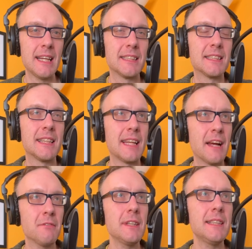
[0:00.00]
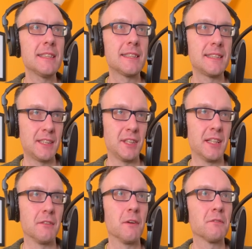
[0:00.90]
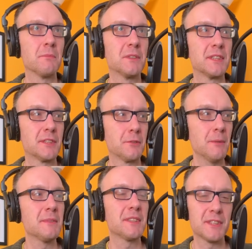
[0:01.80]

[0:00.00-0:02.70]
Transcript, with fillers: It's just that every decision from script